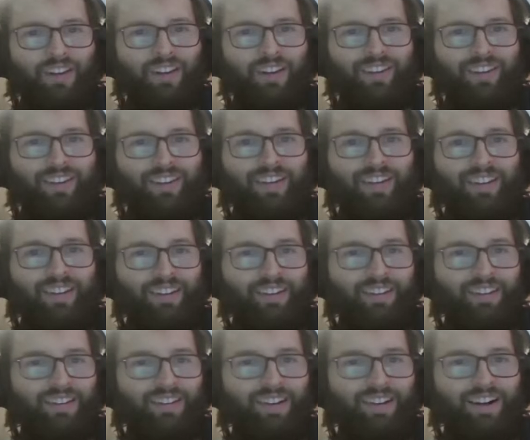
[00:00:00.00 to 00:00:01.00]
He
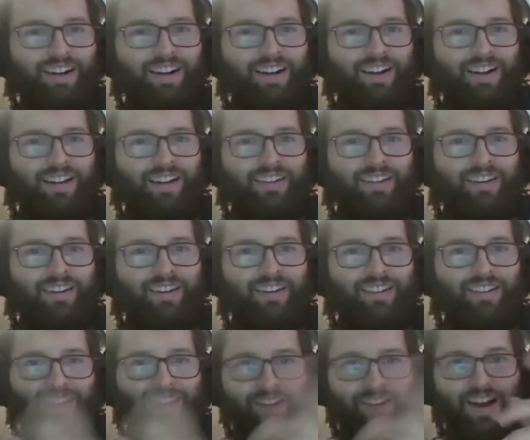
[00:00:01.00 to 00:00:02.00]
deleted
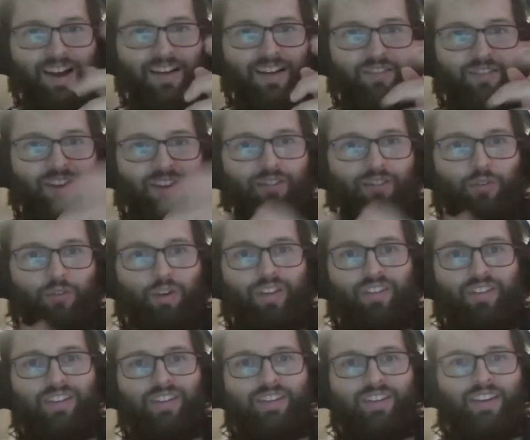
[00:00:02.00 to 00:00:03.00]
the love
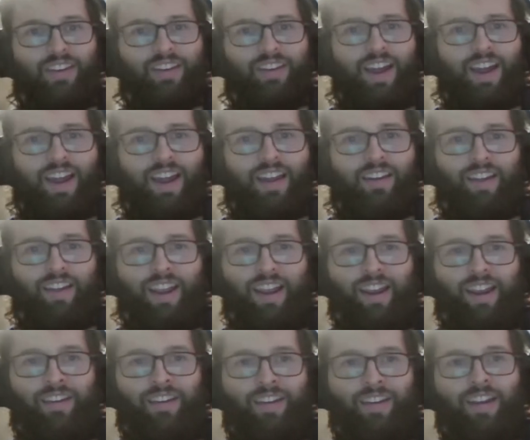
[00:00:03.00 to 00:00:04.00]
interest Ethan had,
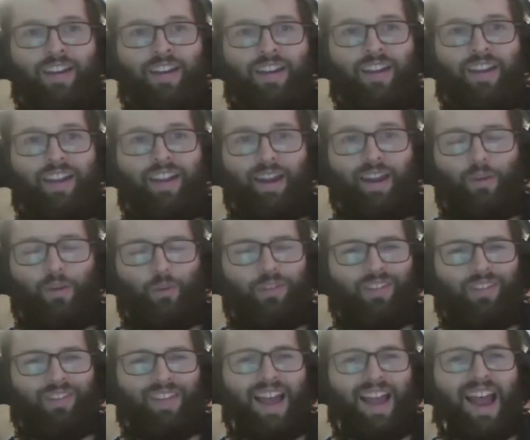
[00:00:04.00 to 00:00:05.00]
and it was
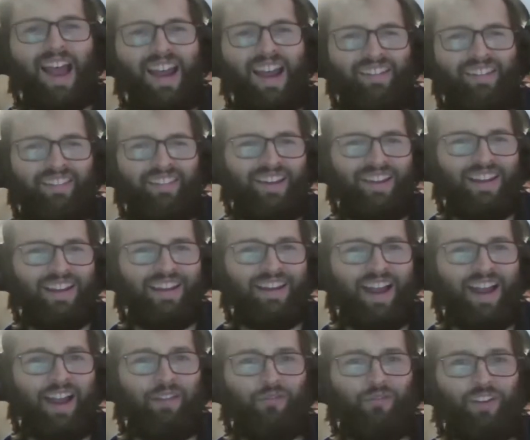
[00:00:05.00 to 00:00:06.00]
sad, and
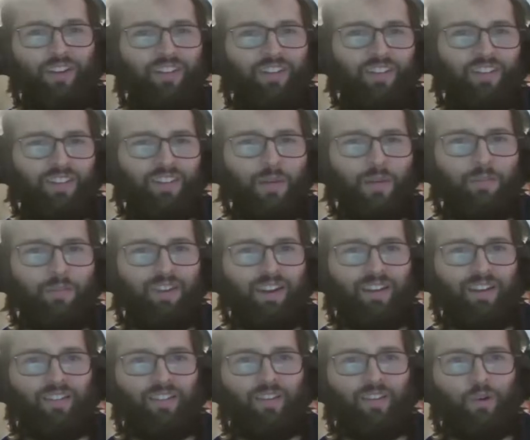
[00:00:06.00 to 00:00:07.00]
I felt
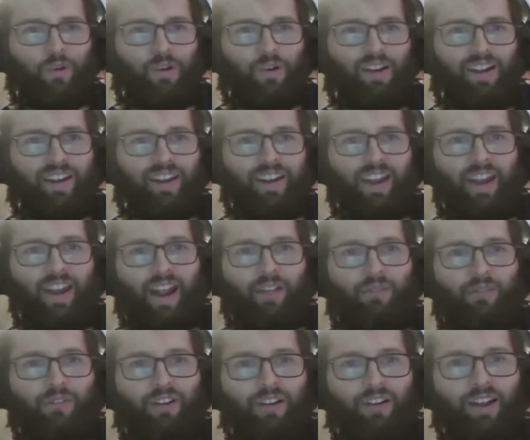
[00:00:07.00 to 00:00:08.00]
something. So again, I
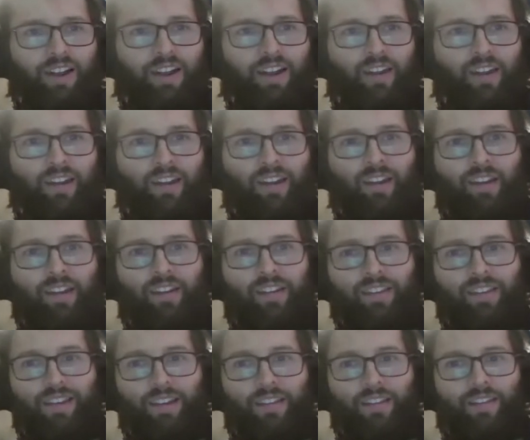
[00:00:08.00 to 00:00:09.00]
feel like
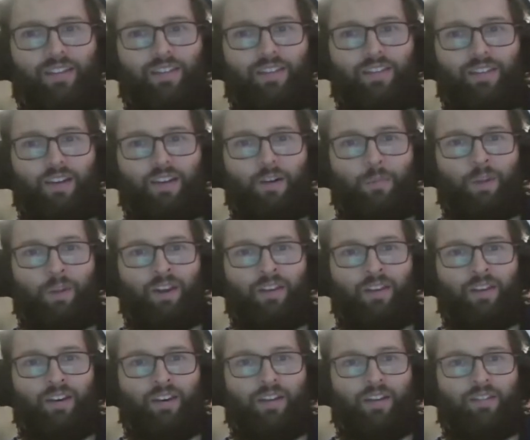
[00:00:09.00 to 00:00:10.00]
this installment
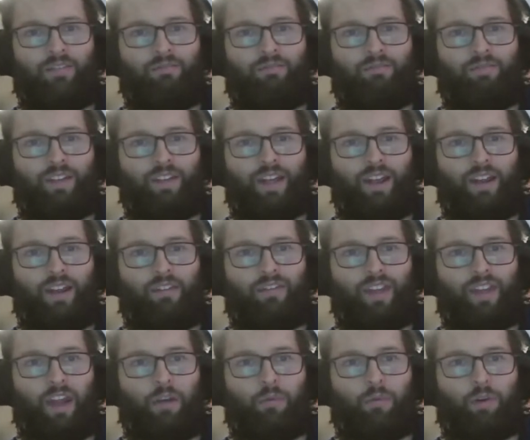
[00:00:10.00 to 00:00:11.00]
didn't give
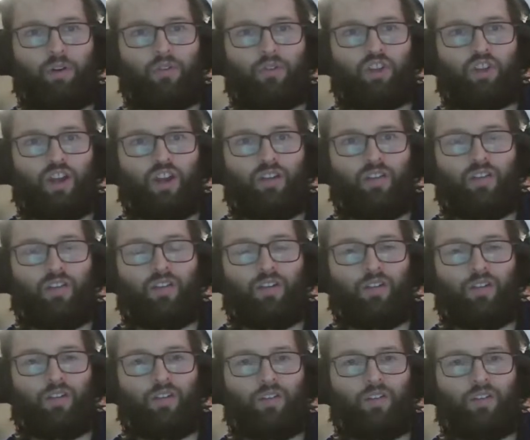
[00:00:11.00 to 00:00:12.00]
Gabriel
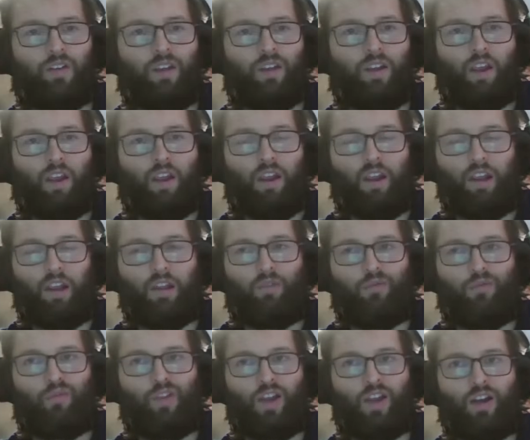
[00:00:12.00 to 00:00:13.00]
justice. He
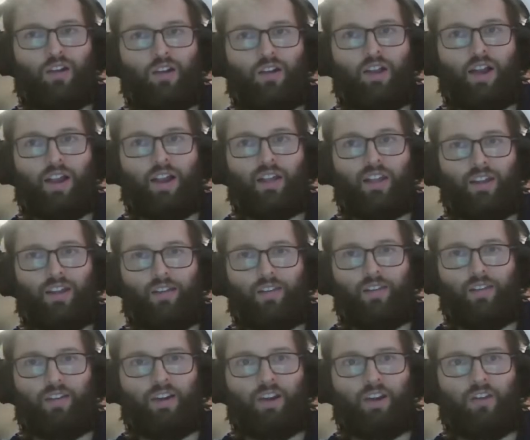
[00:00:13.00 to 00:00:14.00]
felt like a
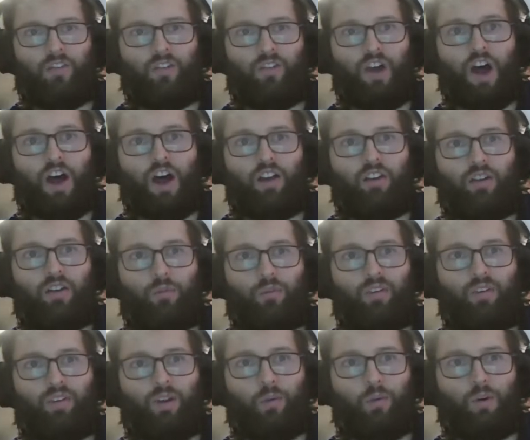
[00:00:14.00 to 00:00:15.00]
second thought.
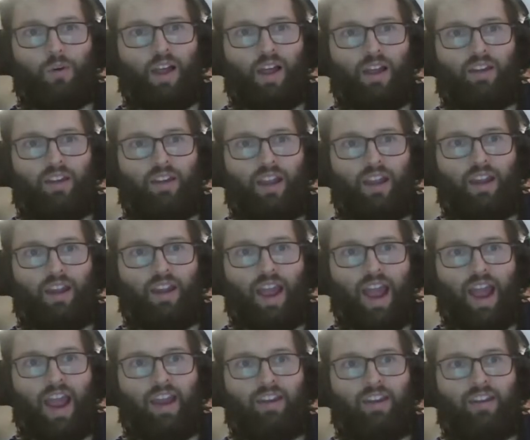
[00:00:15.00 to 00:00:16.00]
They were like they
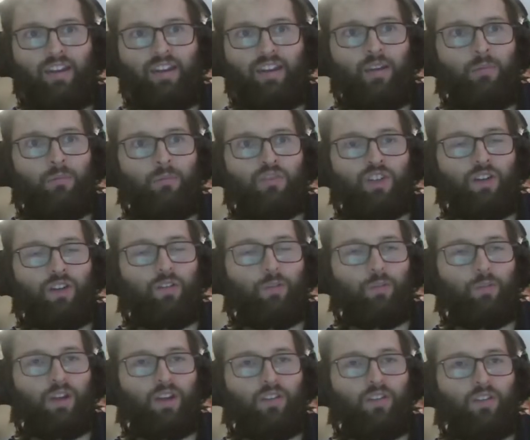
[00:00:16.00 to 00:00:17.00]
added him just
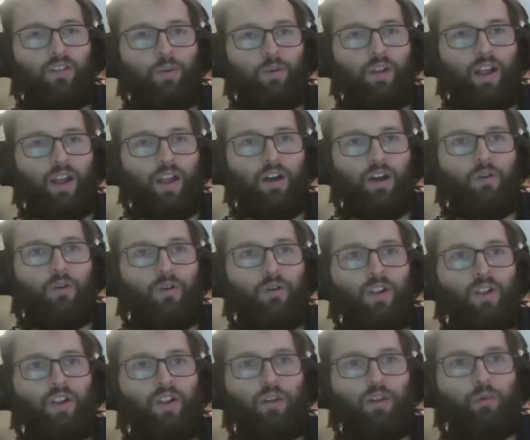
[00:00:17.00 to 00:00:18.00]
because they were like, oh,
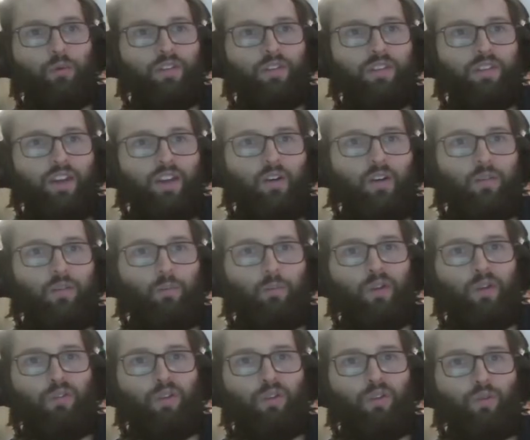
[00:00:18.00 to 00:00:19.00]
it was there in the
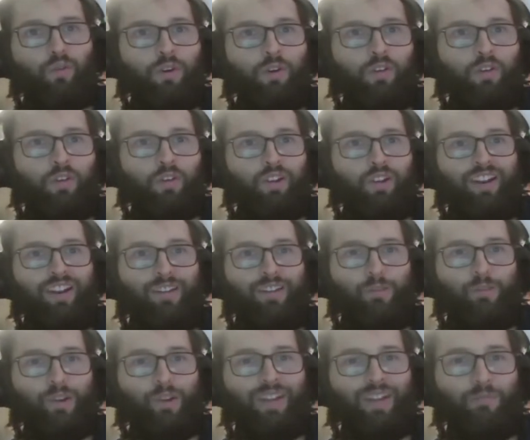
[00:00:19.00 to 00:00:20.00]
previous one, so let's
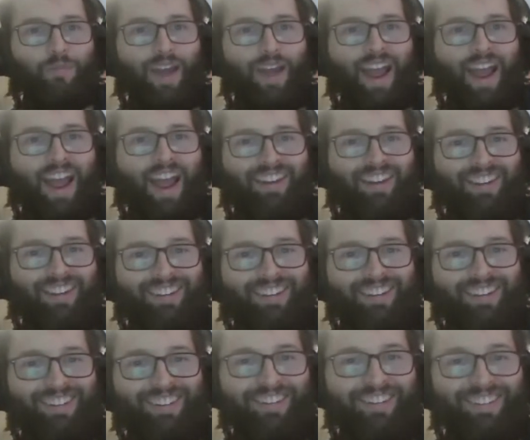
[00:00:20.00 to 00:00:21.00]
bring him back.
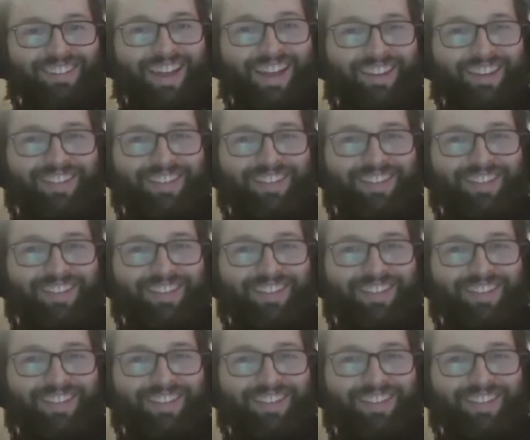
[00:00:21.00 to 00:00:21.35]
That's